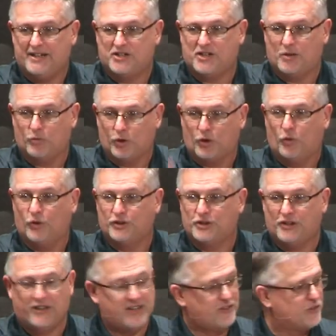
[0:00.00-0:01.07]
and He said, We're
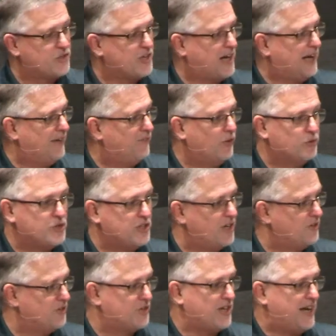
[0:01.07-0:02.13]
going to the other side. Folks,
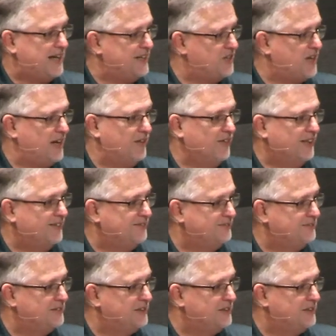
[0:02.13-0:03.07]
the other side is heaven.